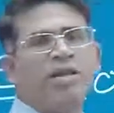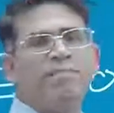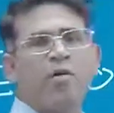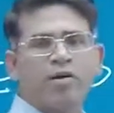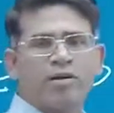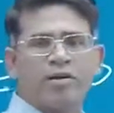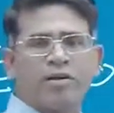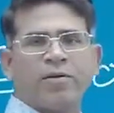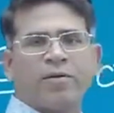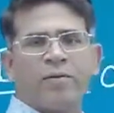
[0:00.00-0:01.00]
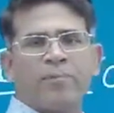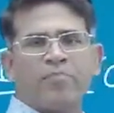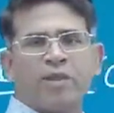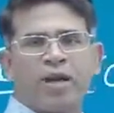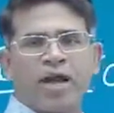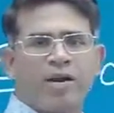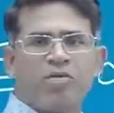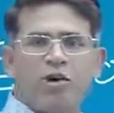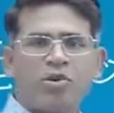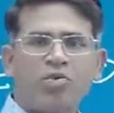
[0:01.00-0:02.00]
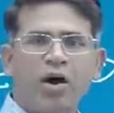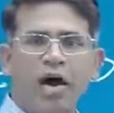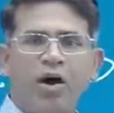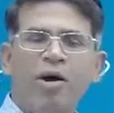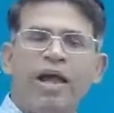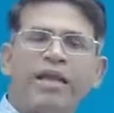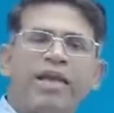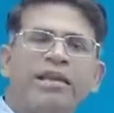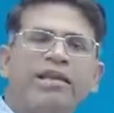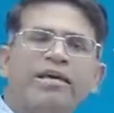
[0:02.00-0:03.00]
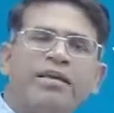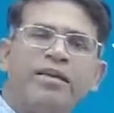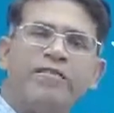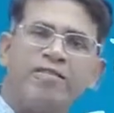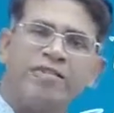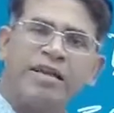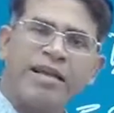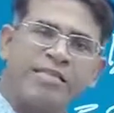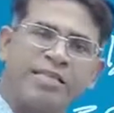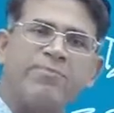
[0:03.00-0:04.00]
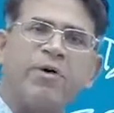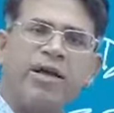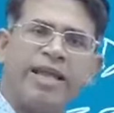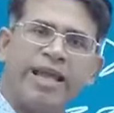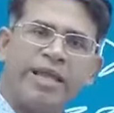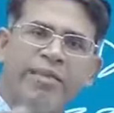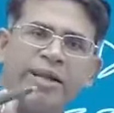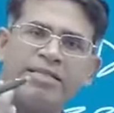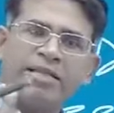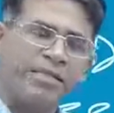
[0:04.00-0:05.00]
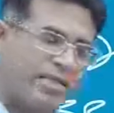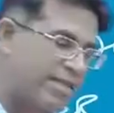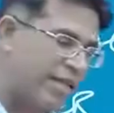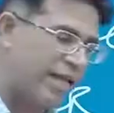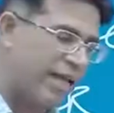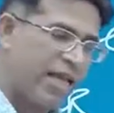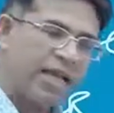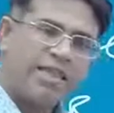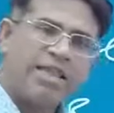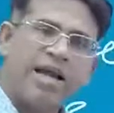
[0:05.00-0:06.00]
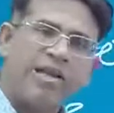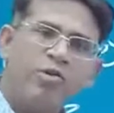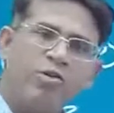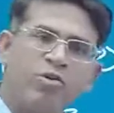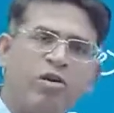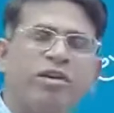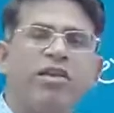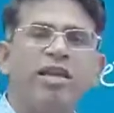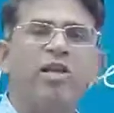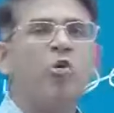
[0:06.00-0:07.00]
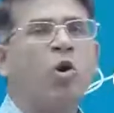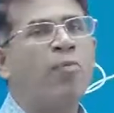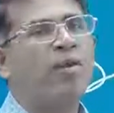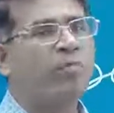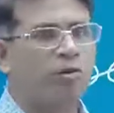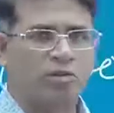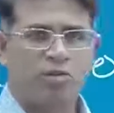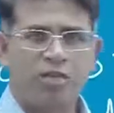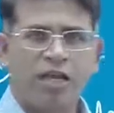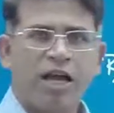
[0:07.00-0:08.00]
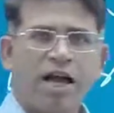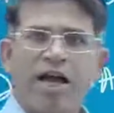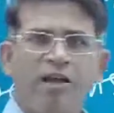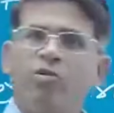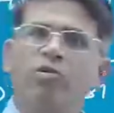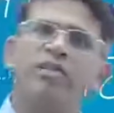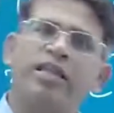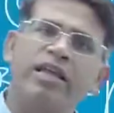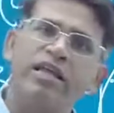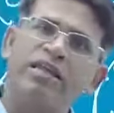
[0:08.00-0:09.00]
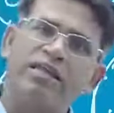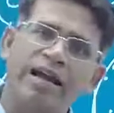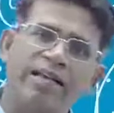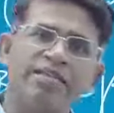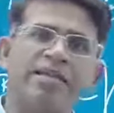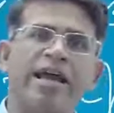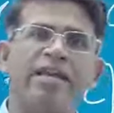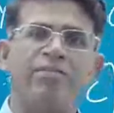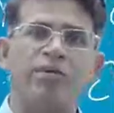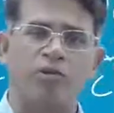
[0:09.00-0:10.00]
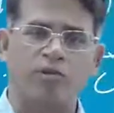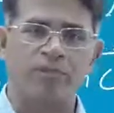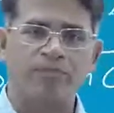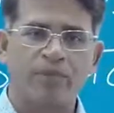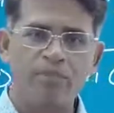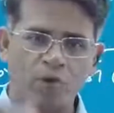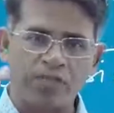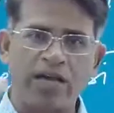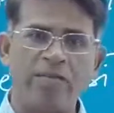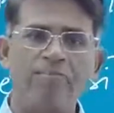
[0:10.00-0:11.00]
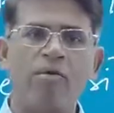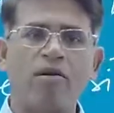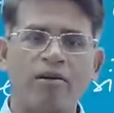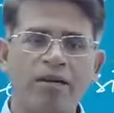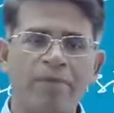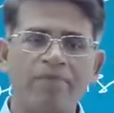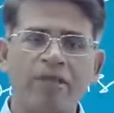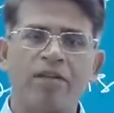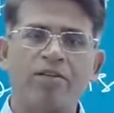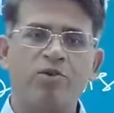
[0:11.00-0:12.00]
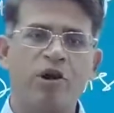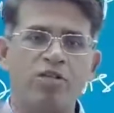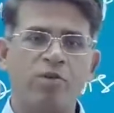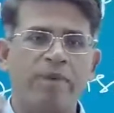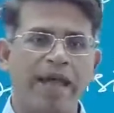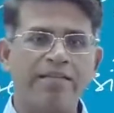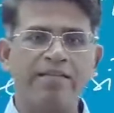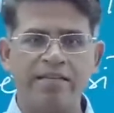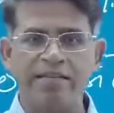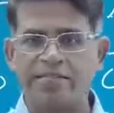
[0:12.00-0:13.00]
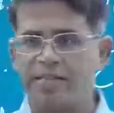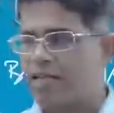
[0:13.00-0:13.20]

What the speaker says: important. Okay, I do not know how I can re-emphasize this point. Anybody suggesting that you do not need to open books, I don't think that is the right approach. Books are important. So also magazines.